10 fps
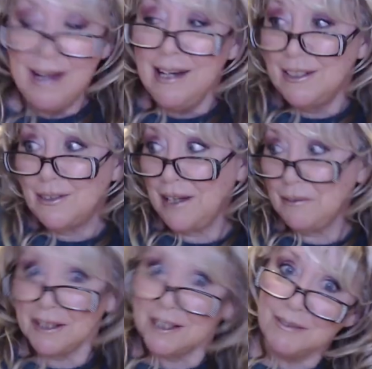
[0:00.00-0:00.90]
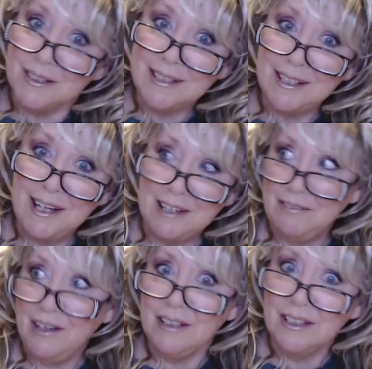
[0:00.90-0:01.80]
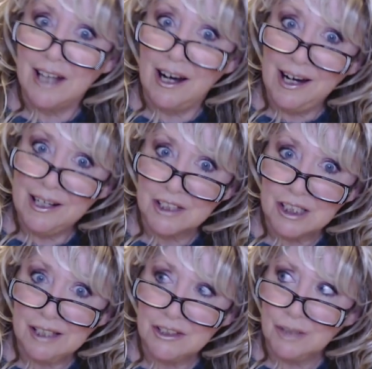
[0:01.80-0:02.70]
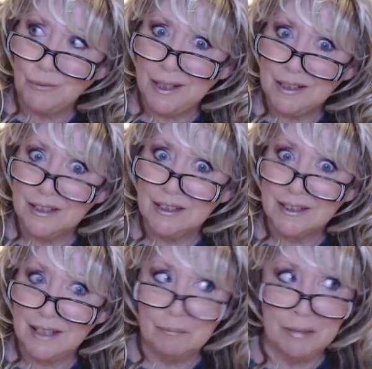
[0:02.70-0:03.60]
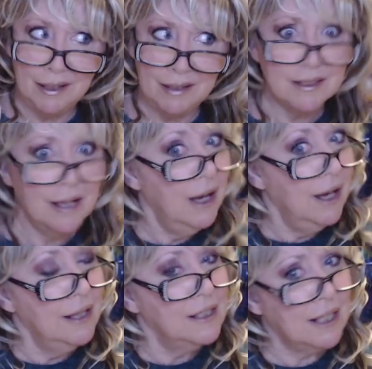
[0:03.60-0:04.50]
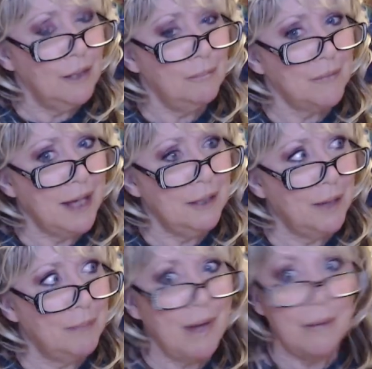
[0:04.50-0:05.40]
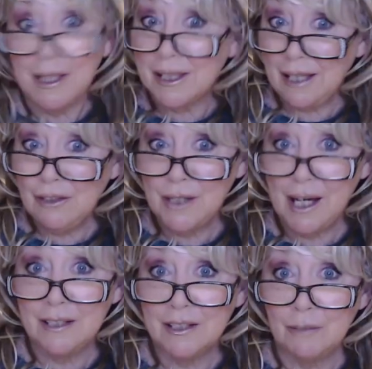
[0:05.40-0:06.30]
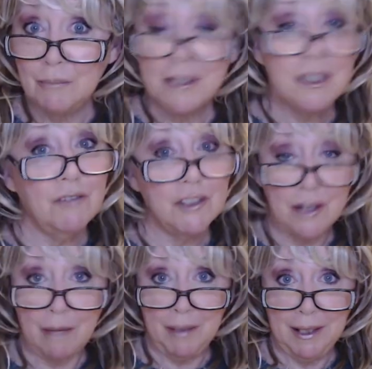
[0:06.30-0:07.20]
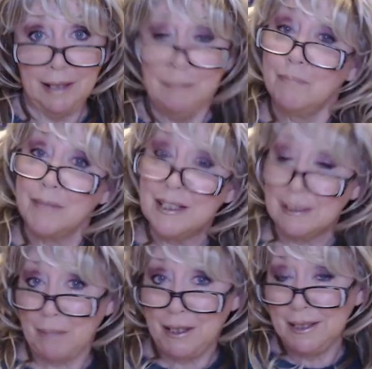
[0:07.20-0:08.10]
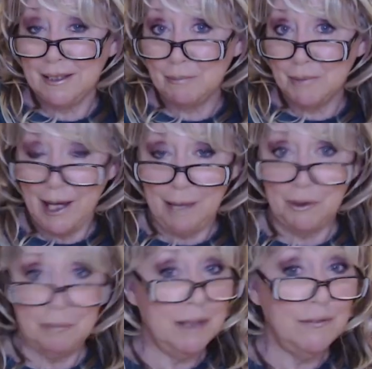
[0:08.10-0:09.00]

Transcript: So anyway, this was a lot of fun. It's hot changing wigs in the same place. So anyway, I want to thank you guys so much for stopping in spending some time with me.